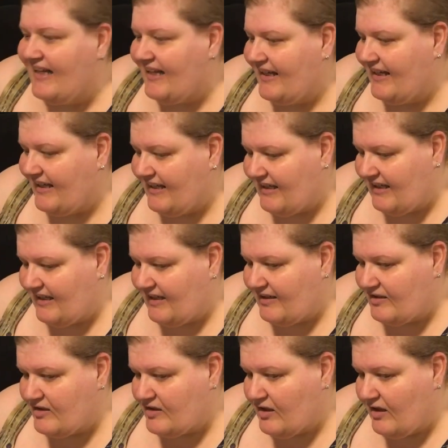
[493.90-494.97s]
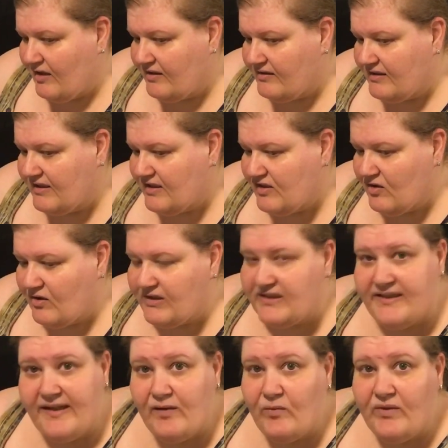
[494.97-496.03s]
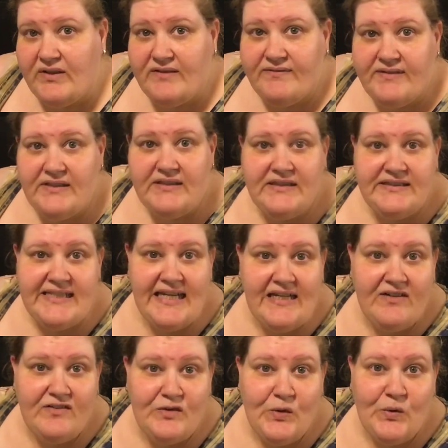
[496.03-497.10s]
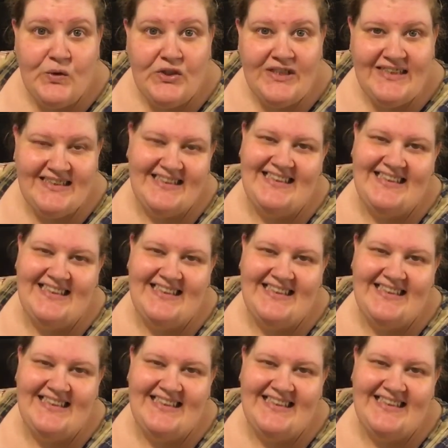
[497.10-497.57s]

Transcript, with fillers: And this is only day one of the little town tour,